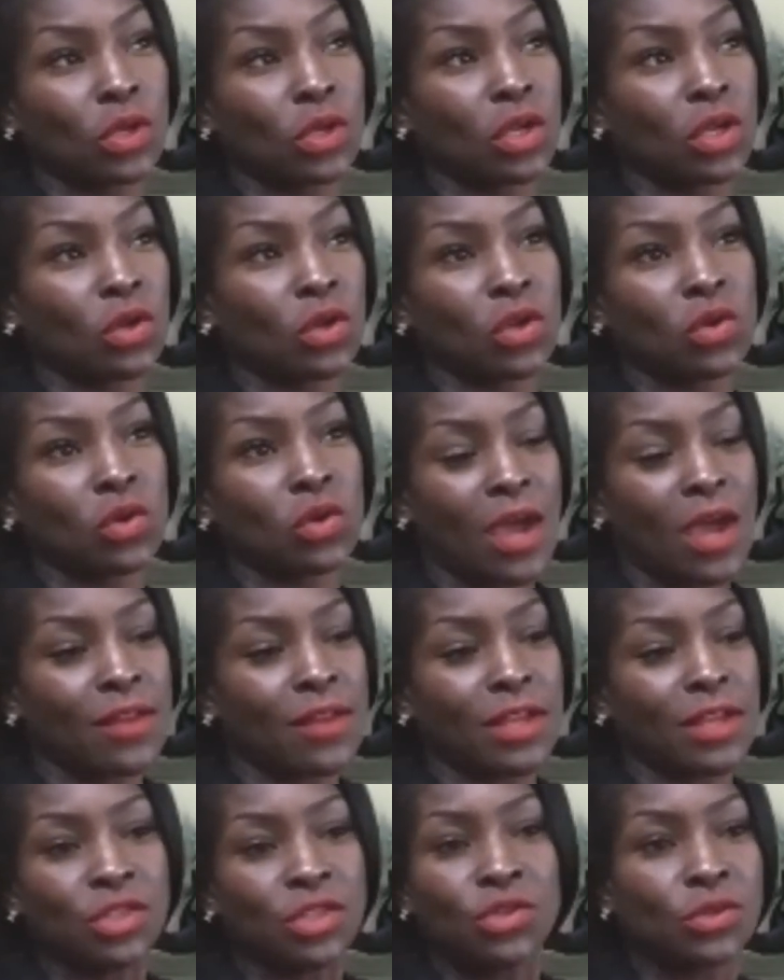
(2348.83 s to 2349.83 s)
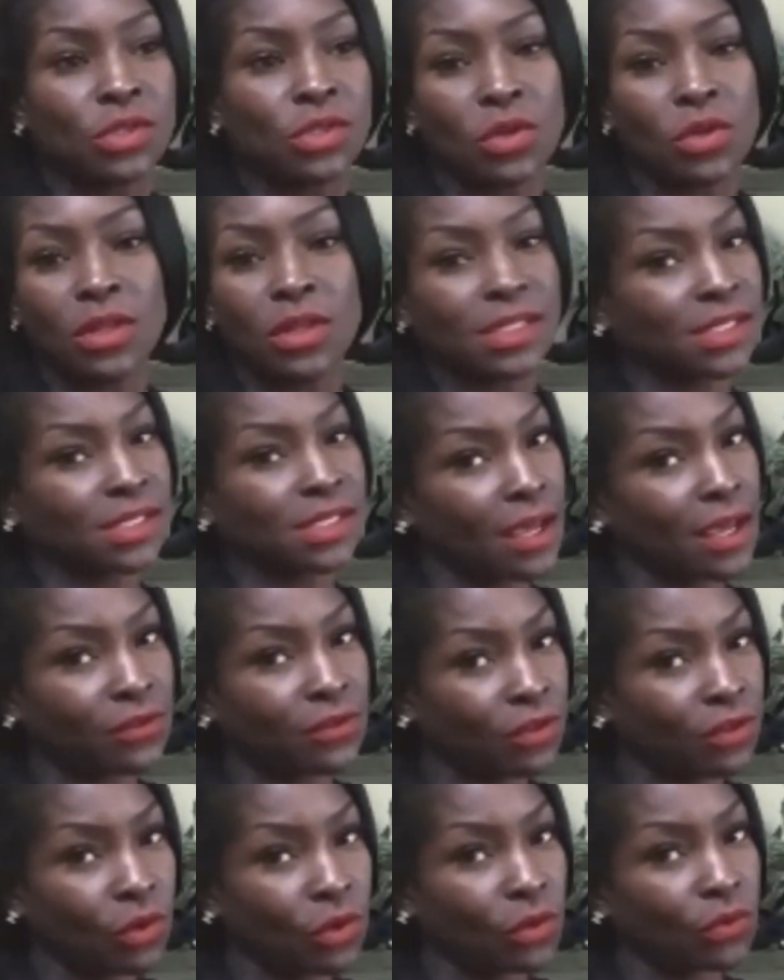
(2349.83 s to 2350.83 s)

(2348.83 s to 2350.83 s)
You got issues on this side too.